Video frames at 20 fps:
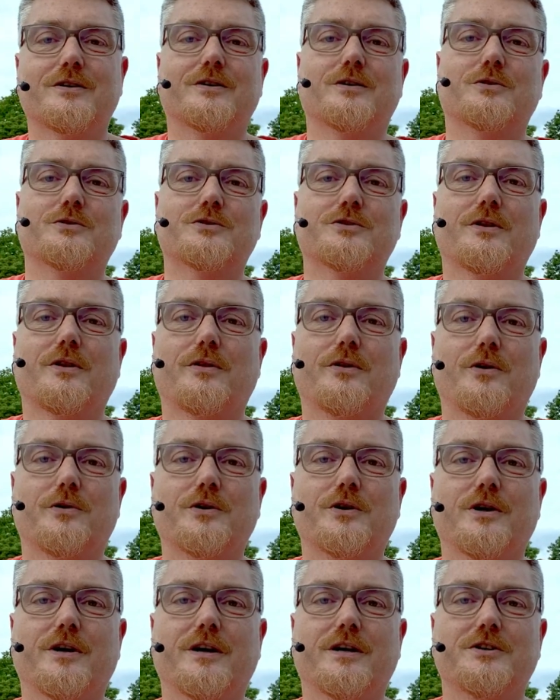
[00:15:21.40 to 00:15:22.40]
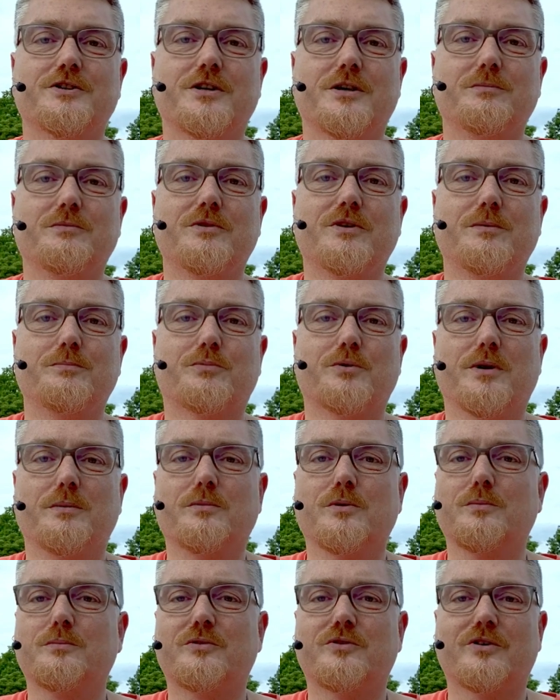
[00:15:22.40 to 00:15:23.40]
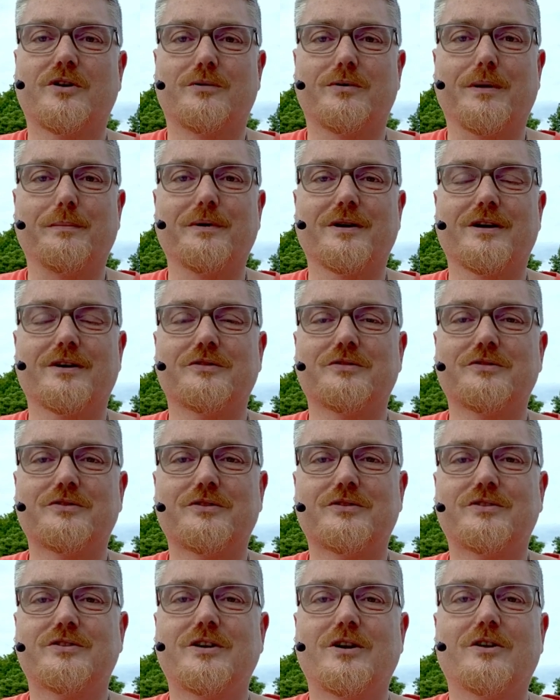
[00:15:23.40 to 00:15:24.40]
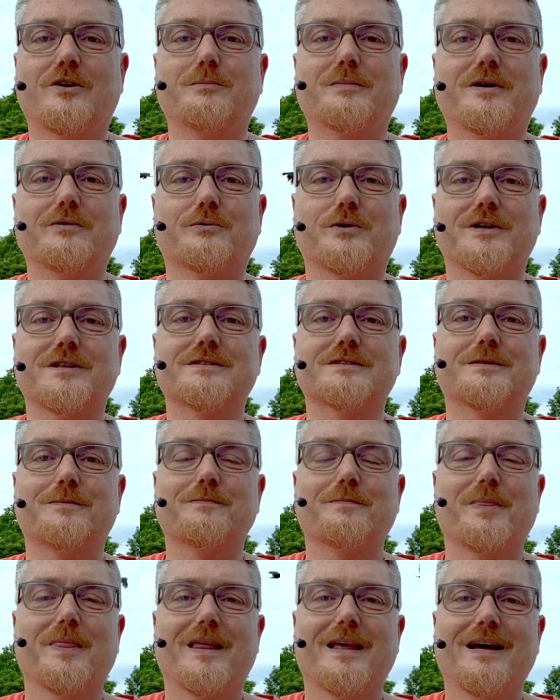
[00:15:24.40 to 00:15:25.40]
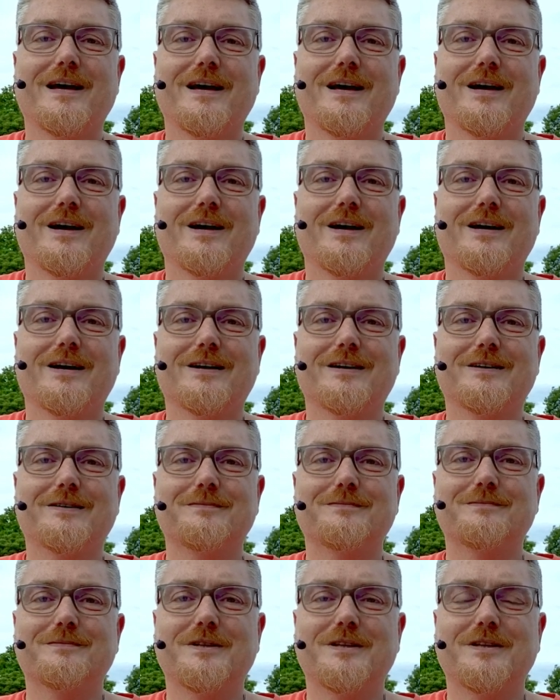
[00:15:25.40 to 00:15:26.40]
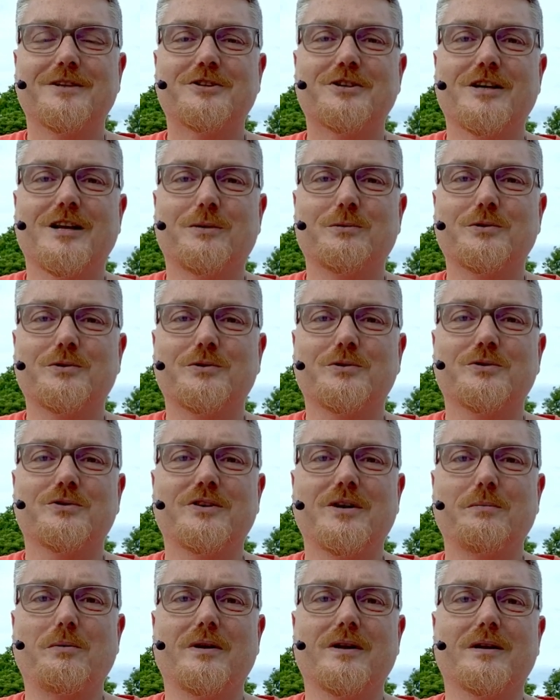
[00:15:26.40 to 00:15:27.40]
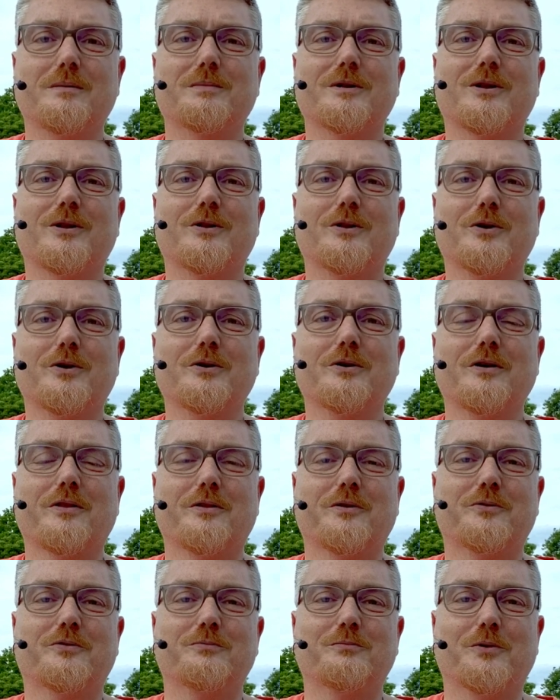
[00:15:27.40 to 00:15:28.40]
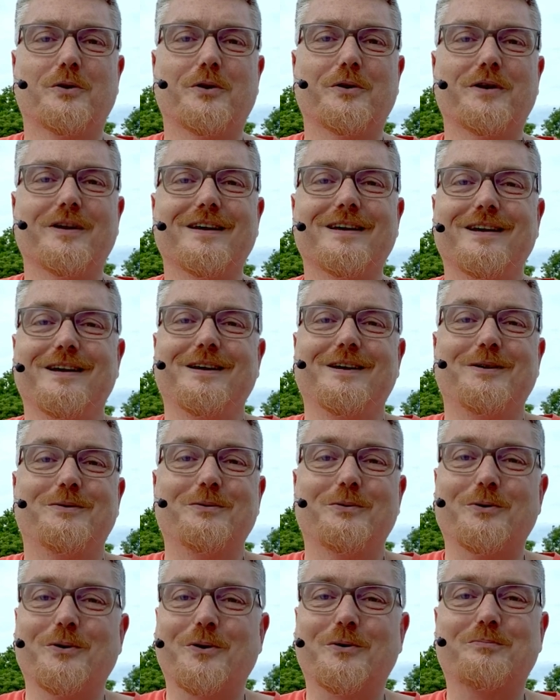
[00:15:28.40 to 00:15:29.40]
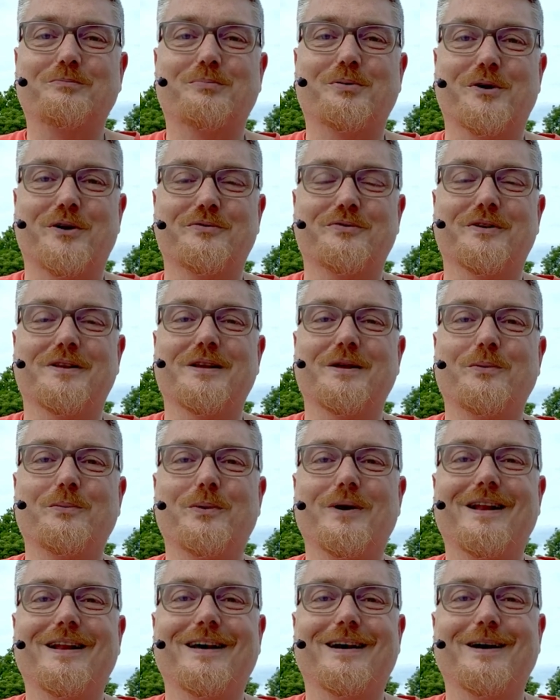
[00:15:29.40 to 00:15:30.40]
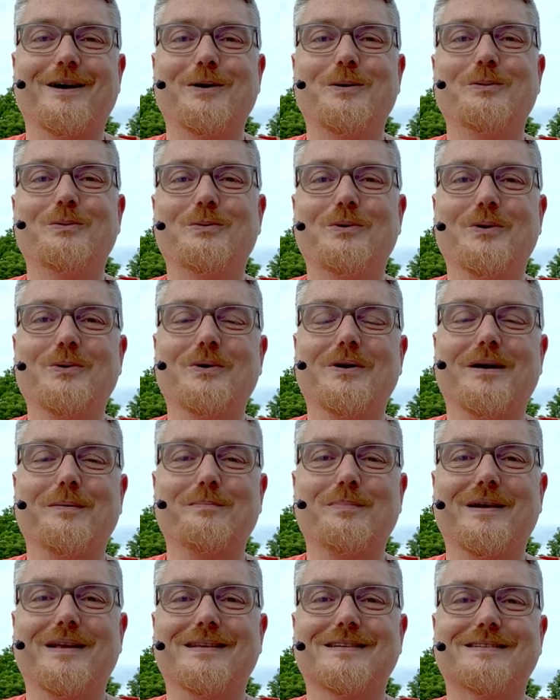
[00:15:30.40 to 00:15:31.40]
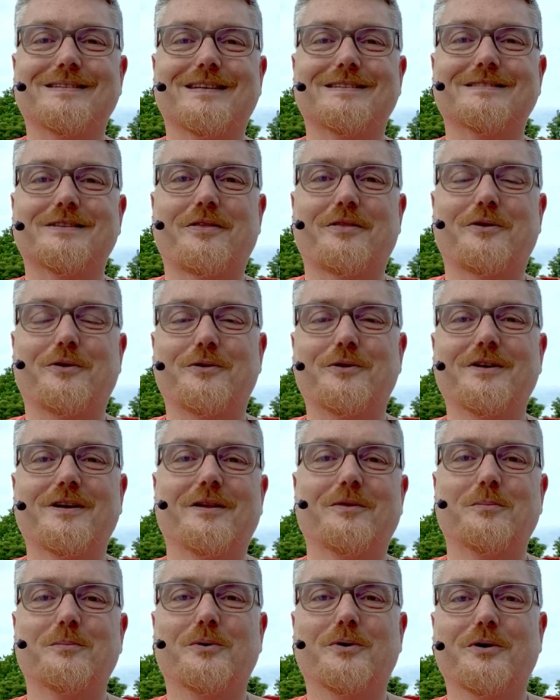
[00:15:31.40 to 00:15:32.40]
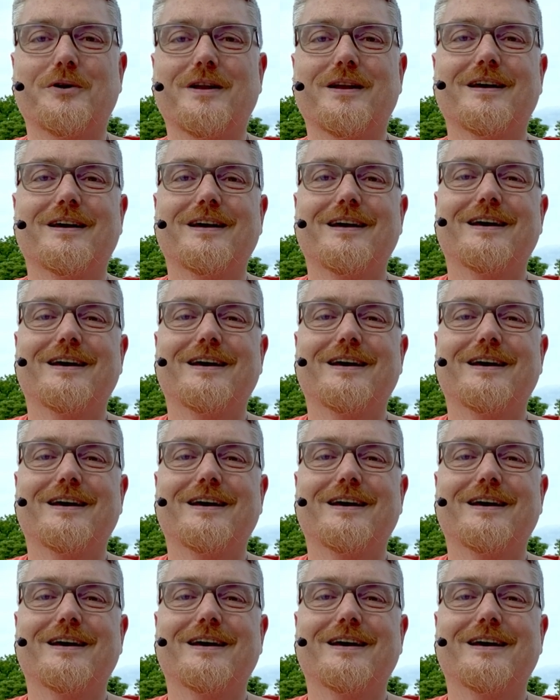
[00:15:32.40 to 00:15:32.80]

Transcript: Ocean 39 GMT Premium Ceramic is still on my wrist. Initially I wanted to sleep a little bit longer this morning. It worked perfectly well. I woke up at 6:30 in the morning,